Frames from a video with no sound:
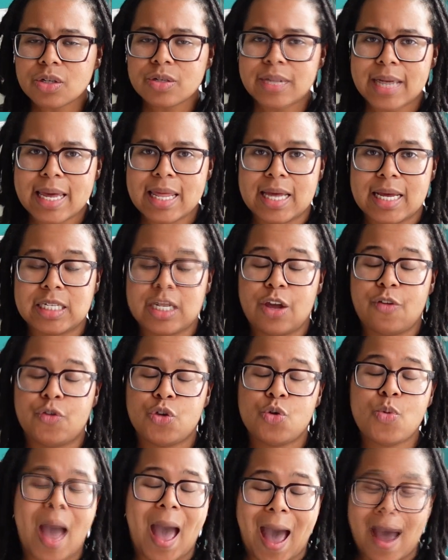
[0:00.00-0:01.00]
say this, if
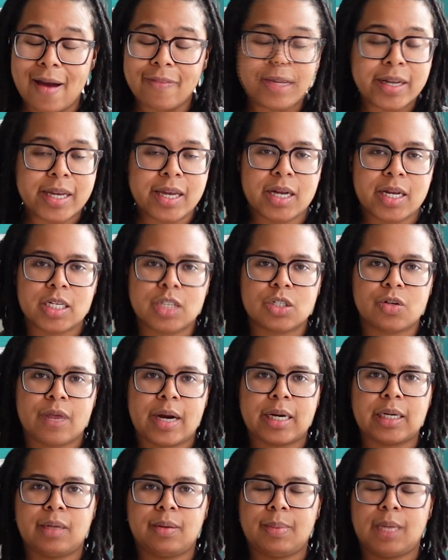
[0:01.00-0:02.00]
you have to get a
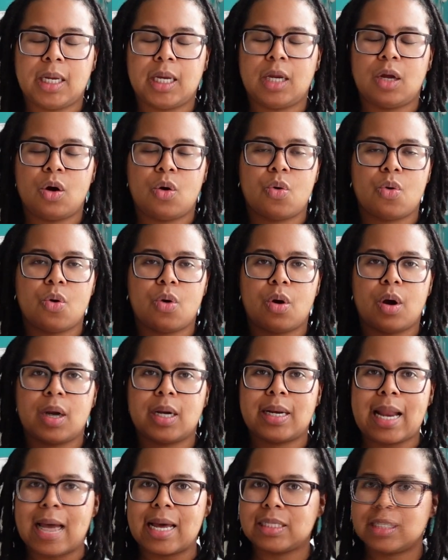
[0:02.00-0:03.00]
hysterectomy or
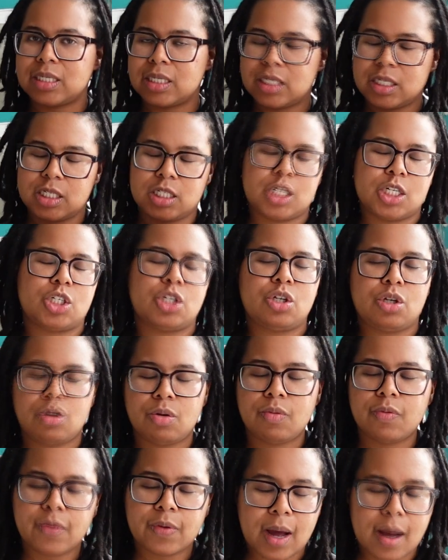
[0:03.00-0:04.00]
that's a decision
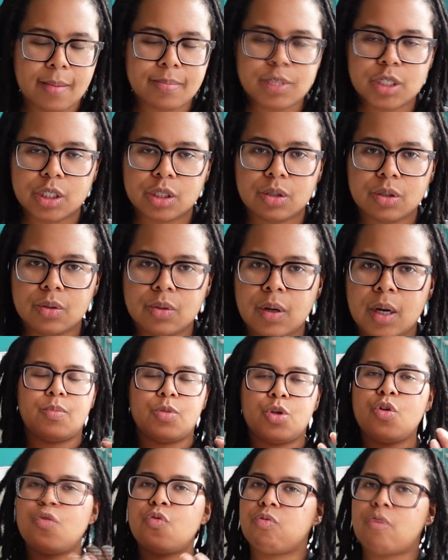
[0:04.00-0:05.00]
you've come to,
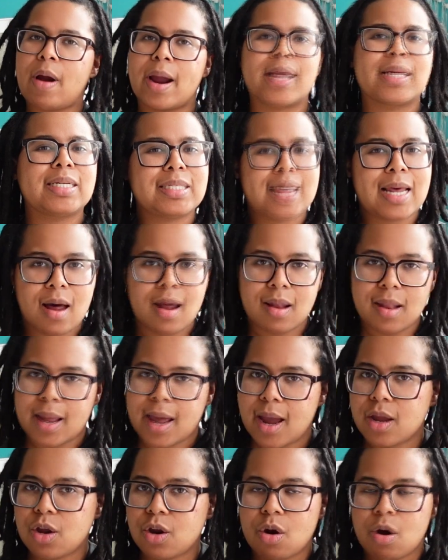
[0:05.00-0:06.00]
you've reconciled
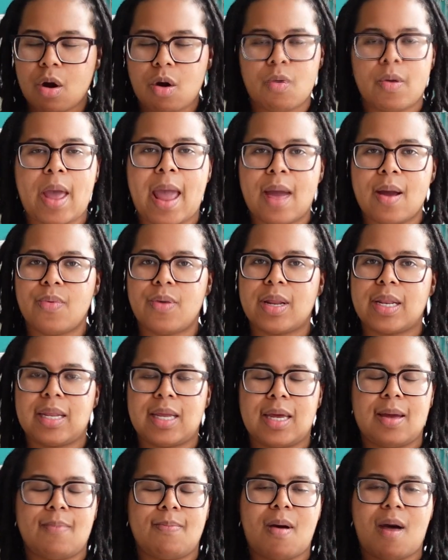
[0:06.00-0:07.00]
that, you're okay with
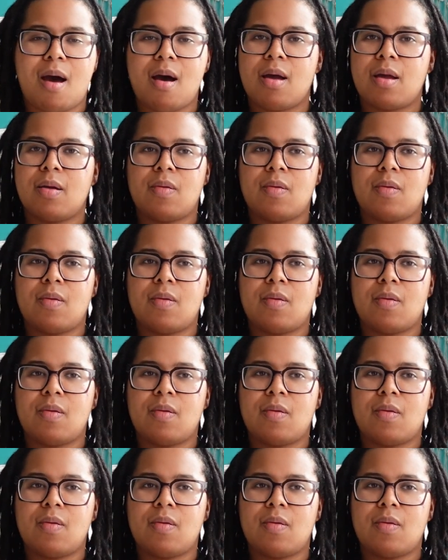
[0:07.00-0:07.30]
it, my